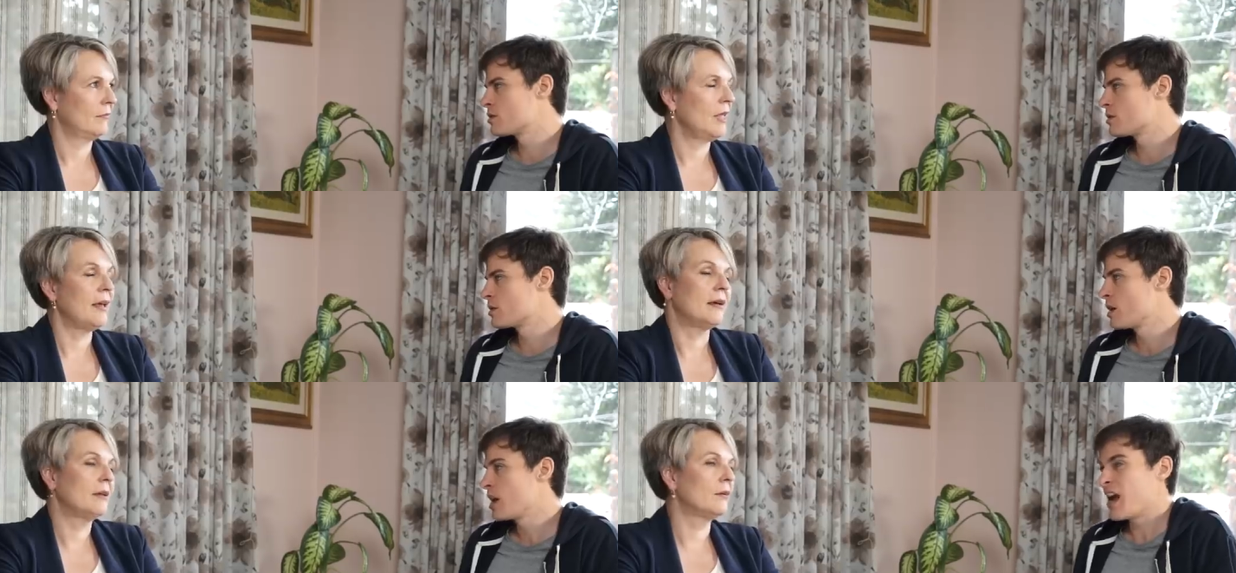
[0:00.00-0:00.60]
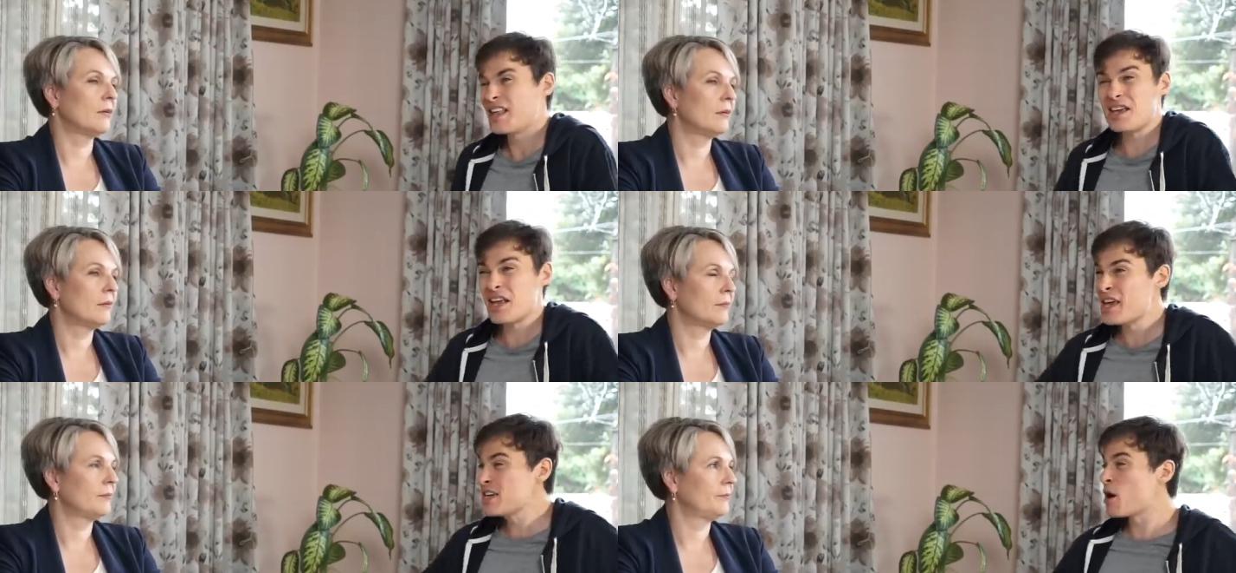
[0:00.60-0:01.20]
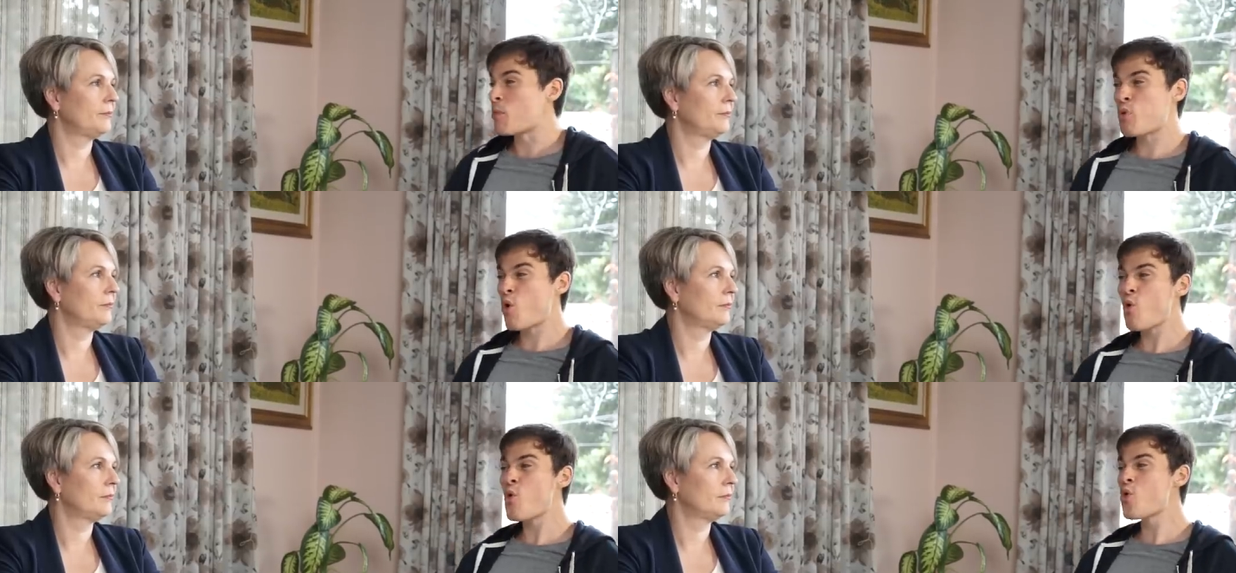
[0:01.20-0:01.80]
Speaker 1: Yeah. Look. And the, these are
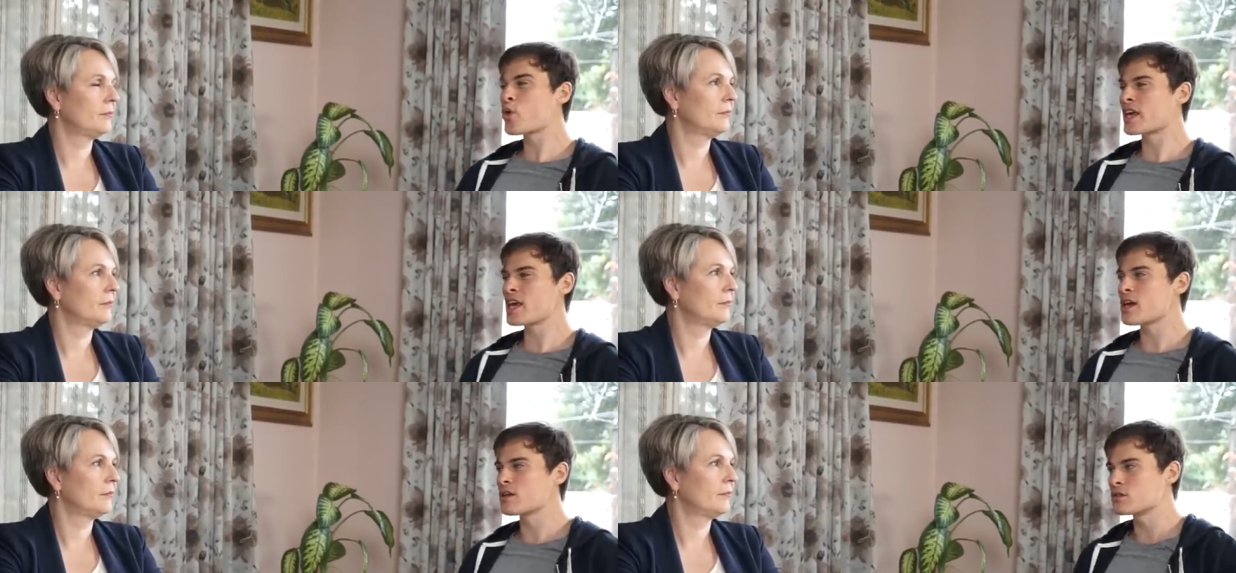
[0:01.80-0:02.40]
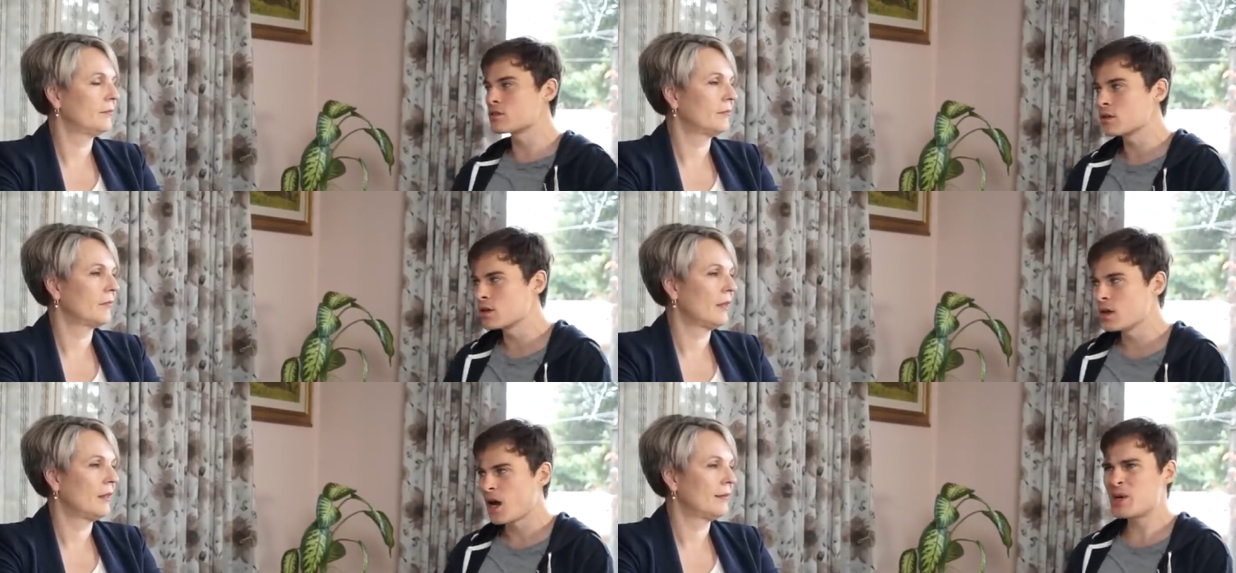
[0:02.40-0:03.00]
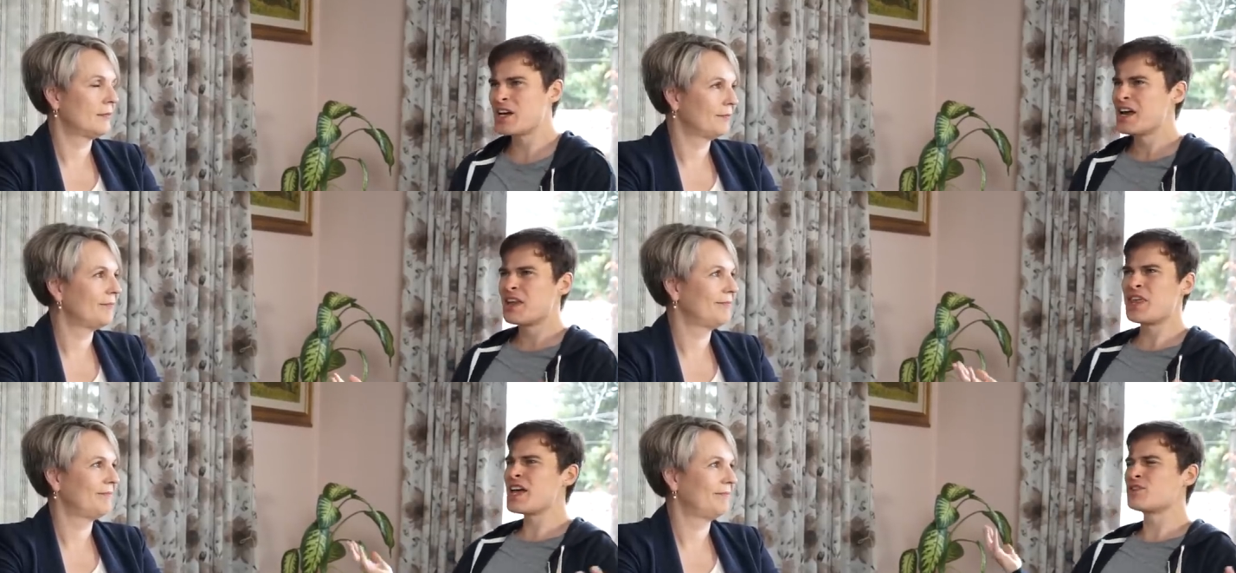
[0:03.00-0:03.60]
poor kids. I mean,
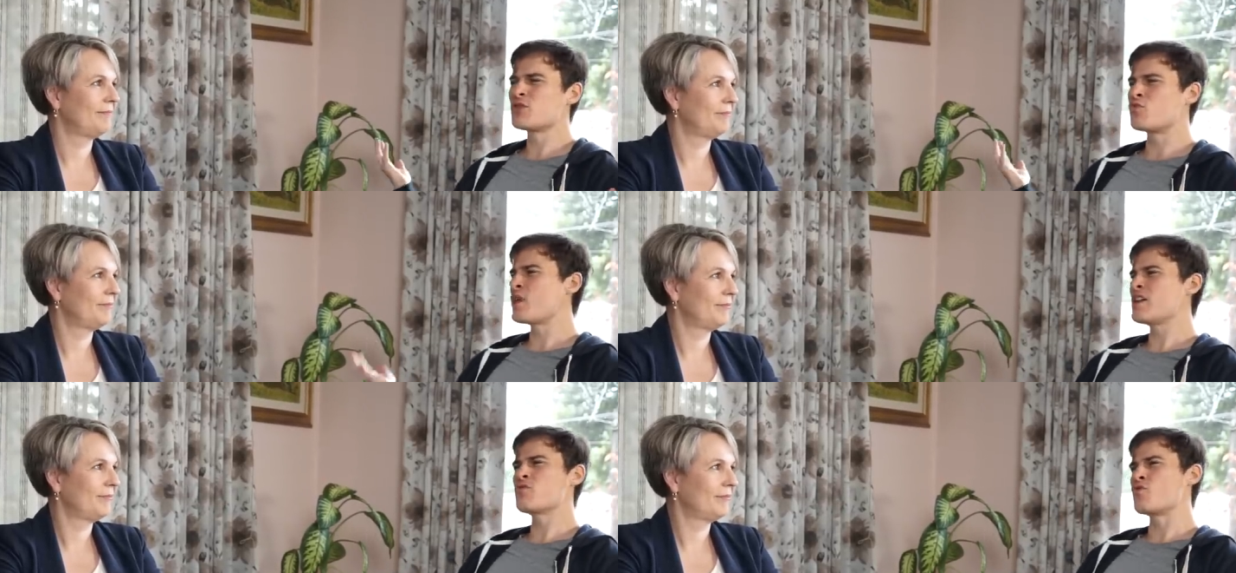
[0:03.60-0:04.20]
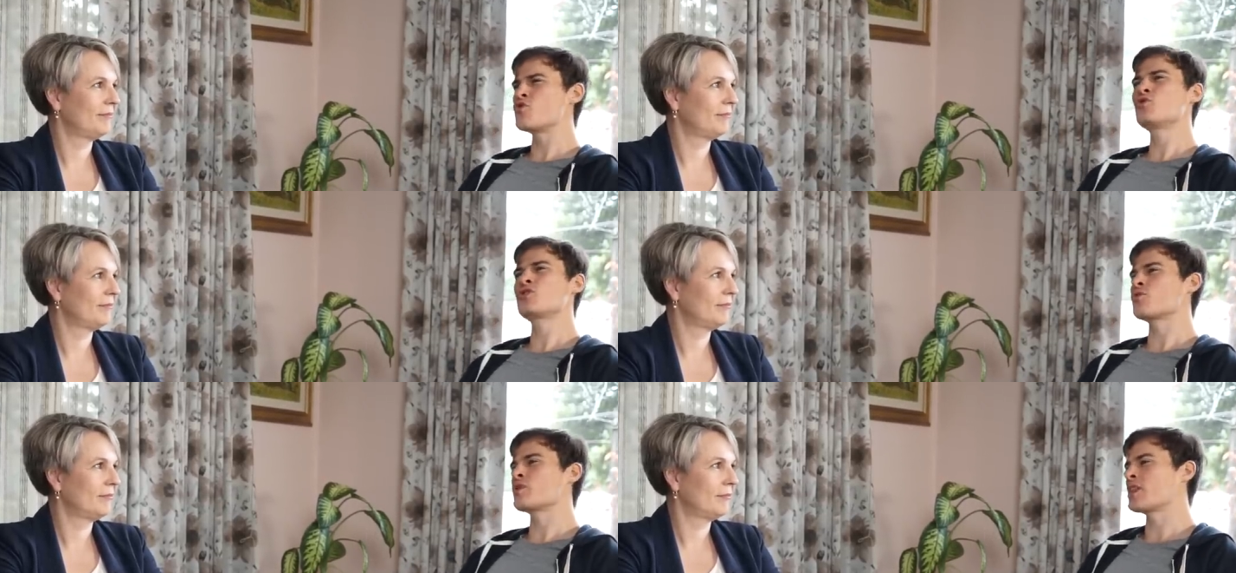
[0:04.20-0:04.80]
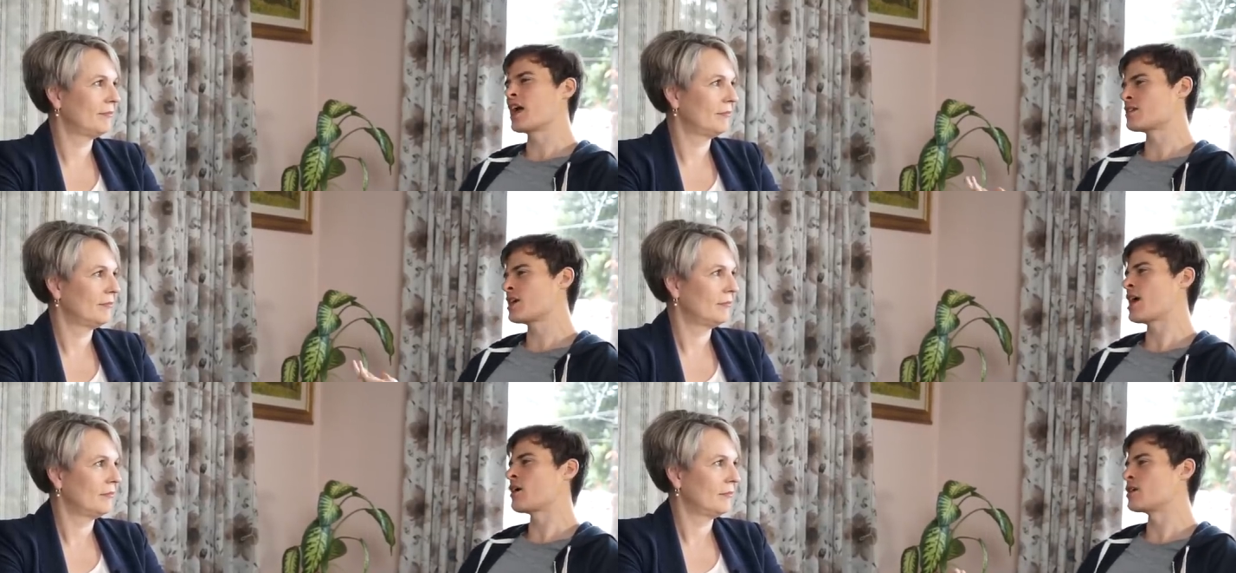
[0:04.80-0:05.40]
there's a red rooster in that
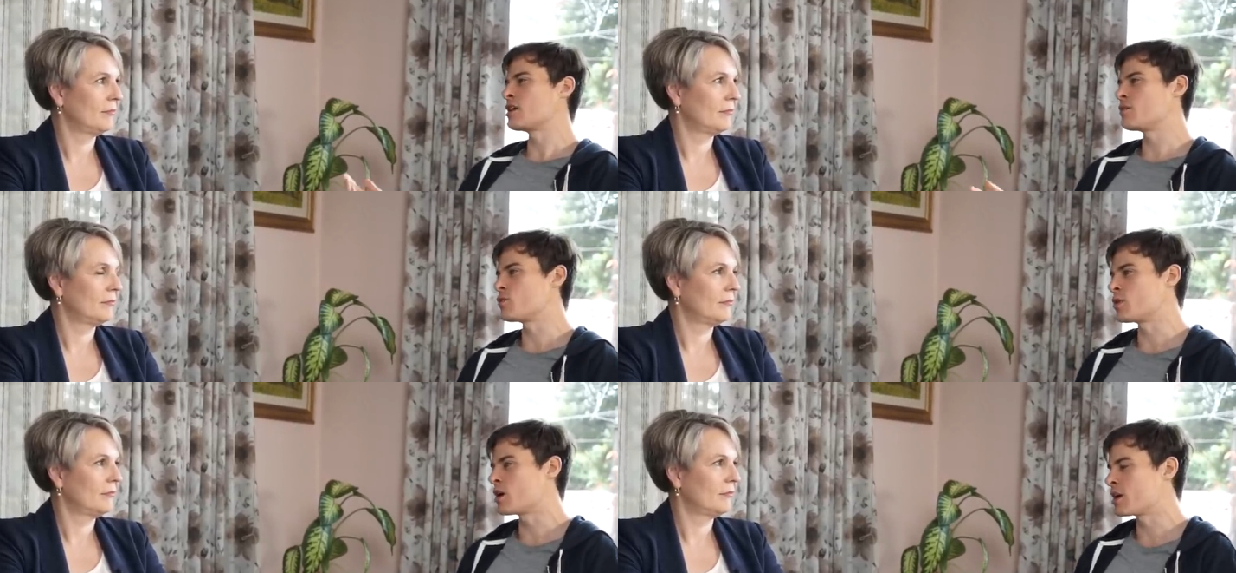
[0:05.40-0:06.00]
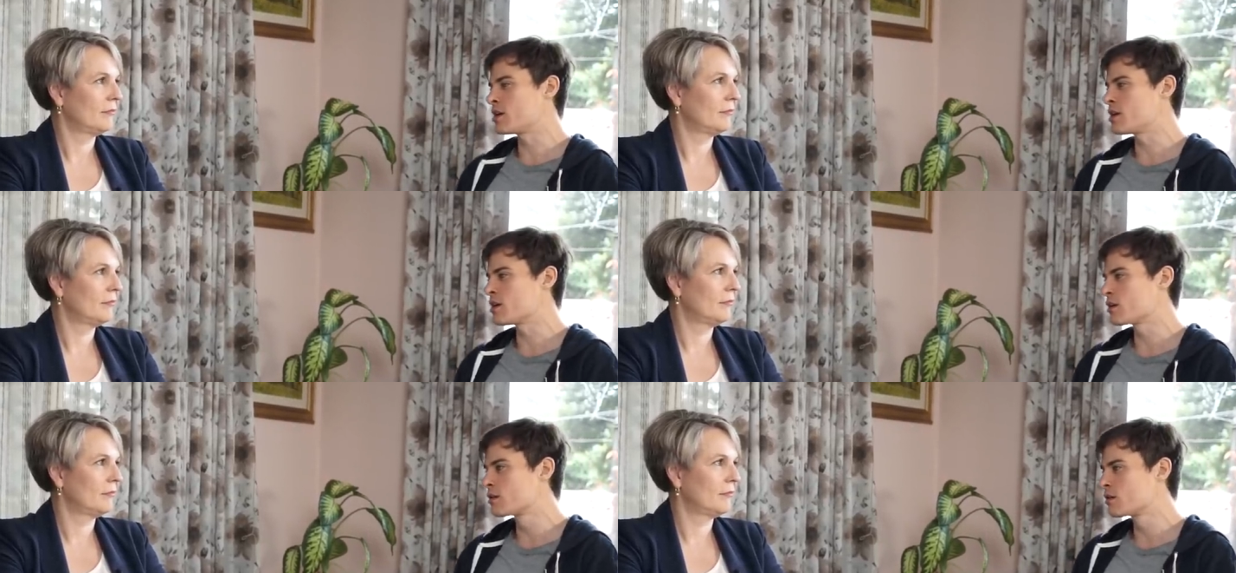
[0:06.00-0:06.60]
town to give you an idea.